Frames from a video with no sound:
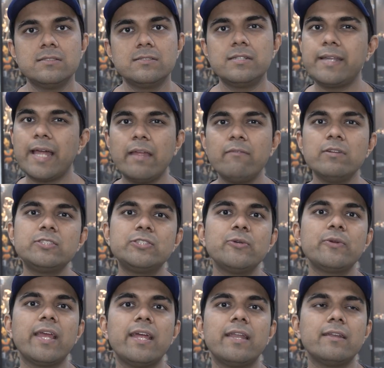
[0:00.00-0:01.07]
The time which
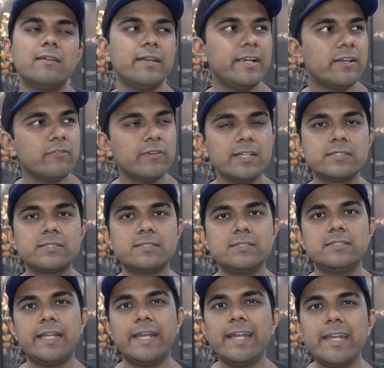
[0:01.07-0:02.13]
you can later waste
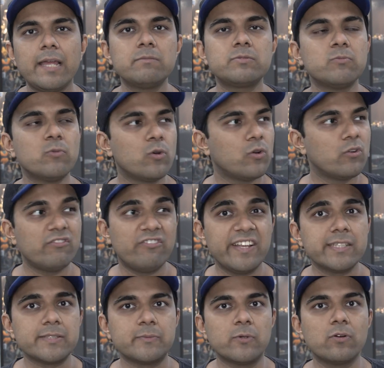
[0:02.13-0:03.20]
ten times more on
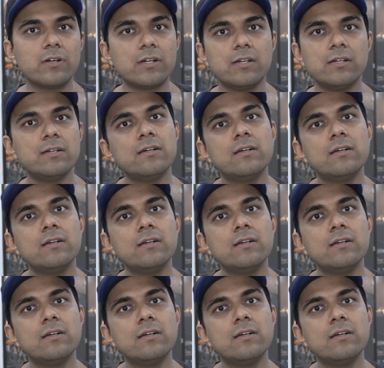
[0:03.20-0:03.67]
Facebook.